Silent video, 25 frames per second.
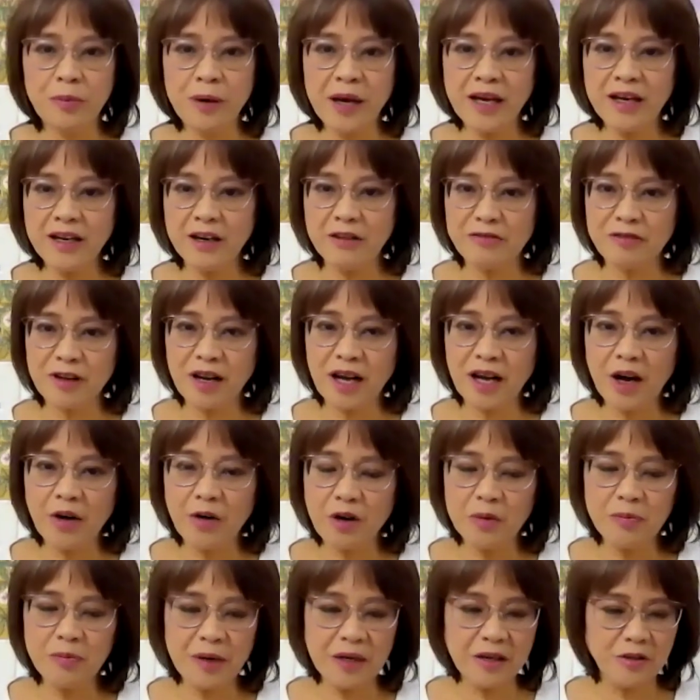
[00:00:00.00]
paint a
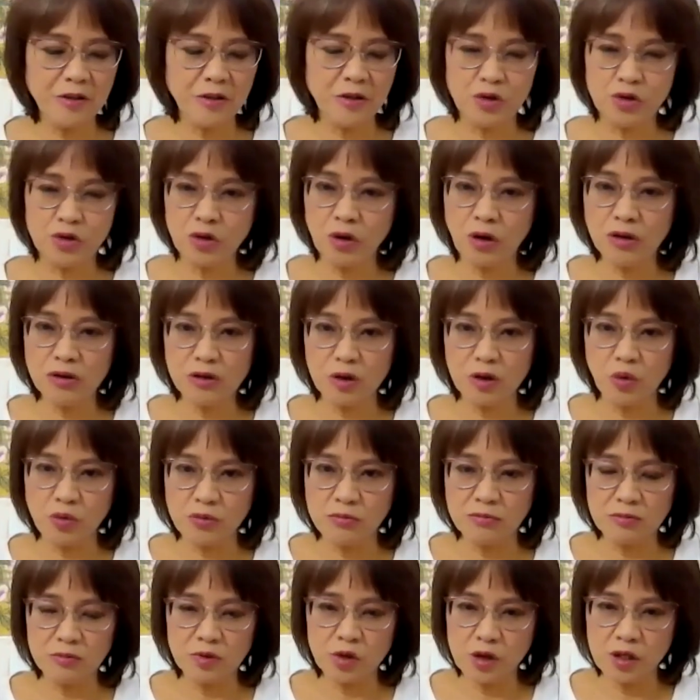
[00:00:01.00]
flower, but you draw the
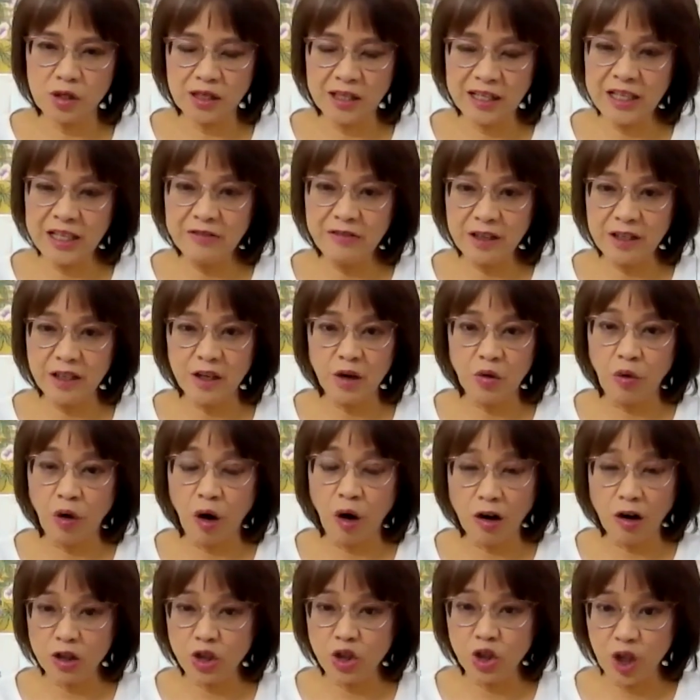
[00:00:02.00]
leaf in the
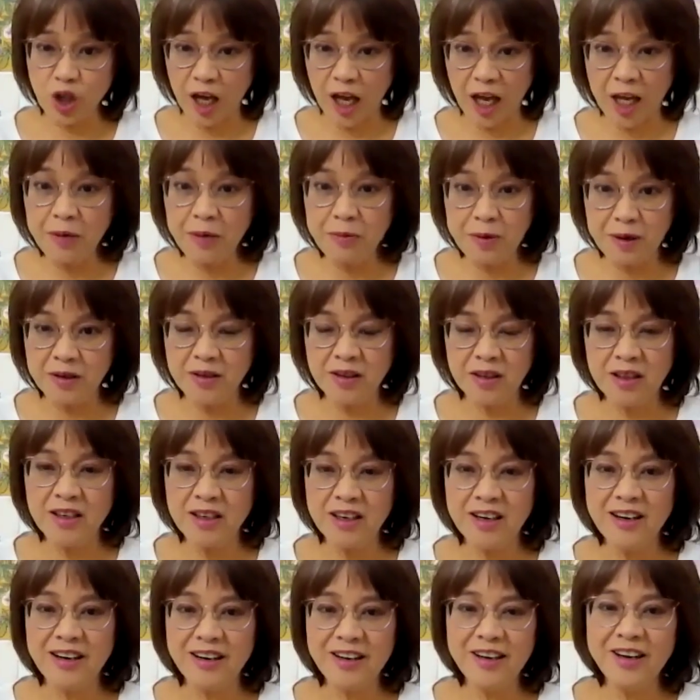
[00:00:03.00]
wrong shape.
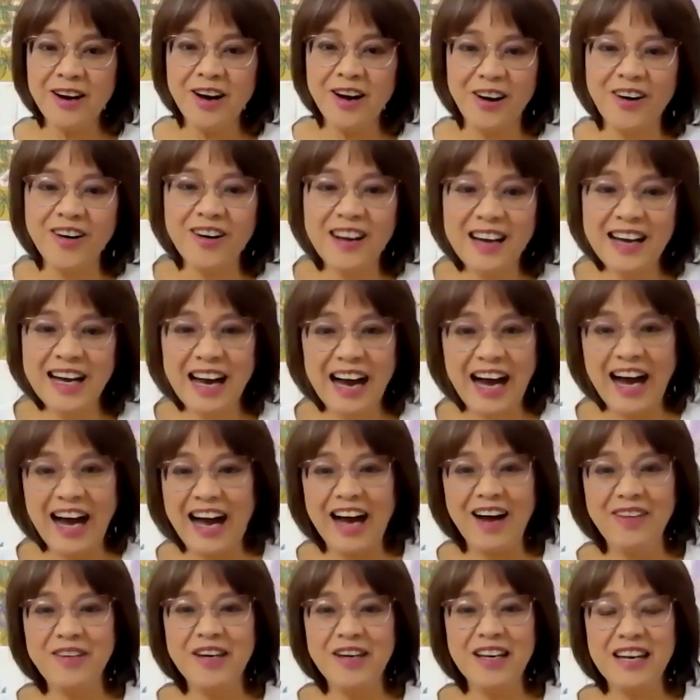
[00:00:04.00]
You know,
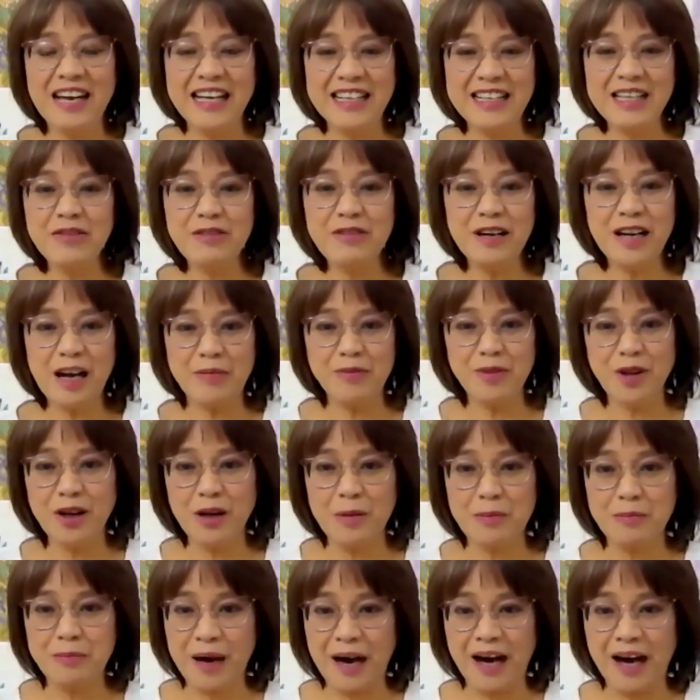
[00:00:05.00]
I mean, like even I'm not
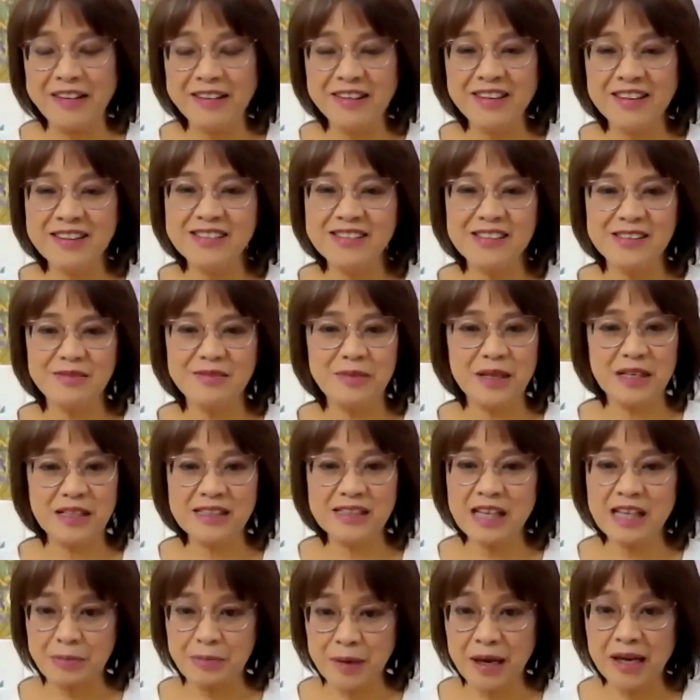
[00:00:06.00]
a botanist
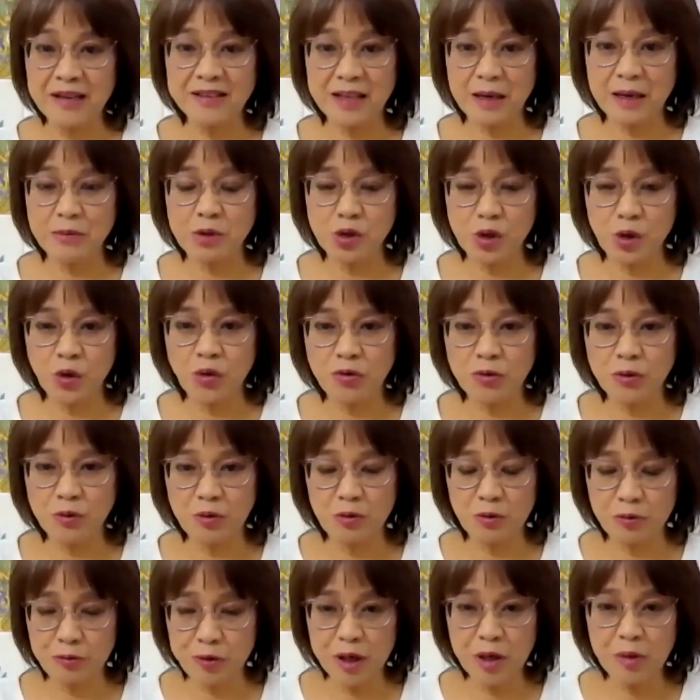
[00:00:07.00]
because I paint them so
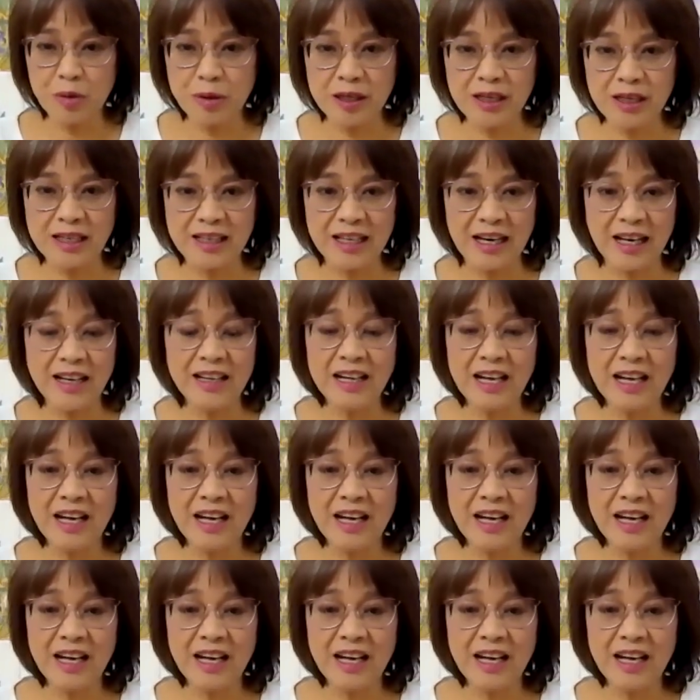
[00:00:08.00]
frequently that